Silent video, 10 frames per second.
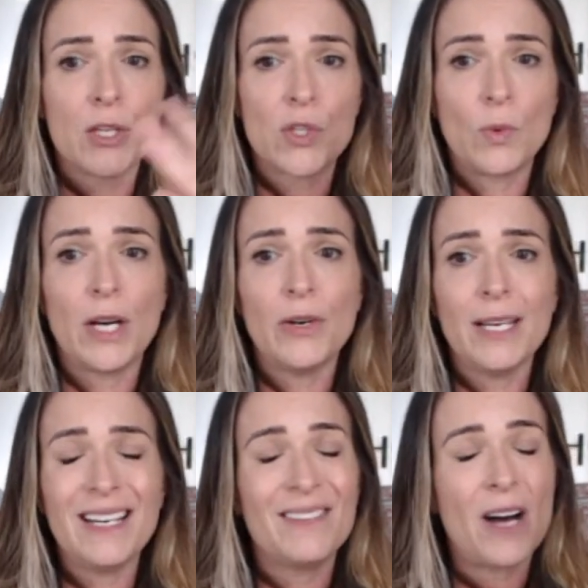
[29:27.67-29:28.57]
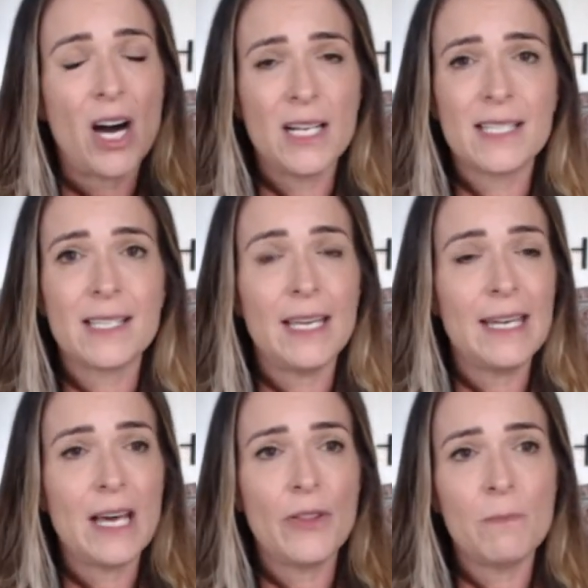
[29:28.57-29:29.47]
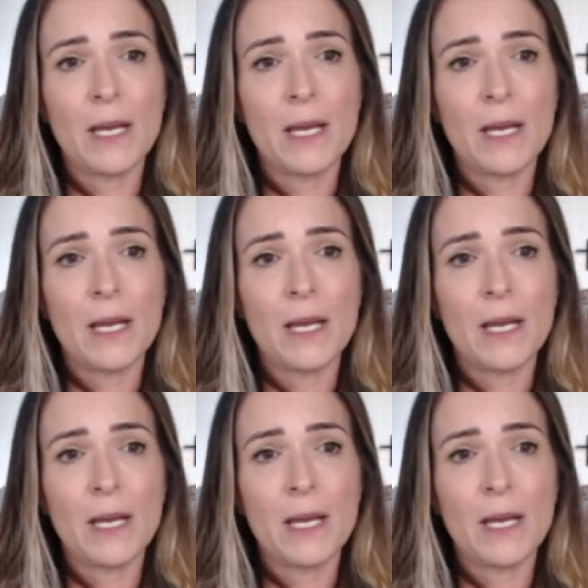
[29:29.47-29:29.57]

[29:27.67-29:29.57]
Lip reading: Swearing, honestly, now that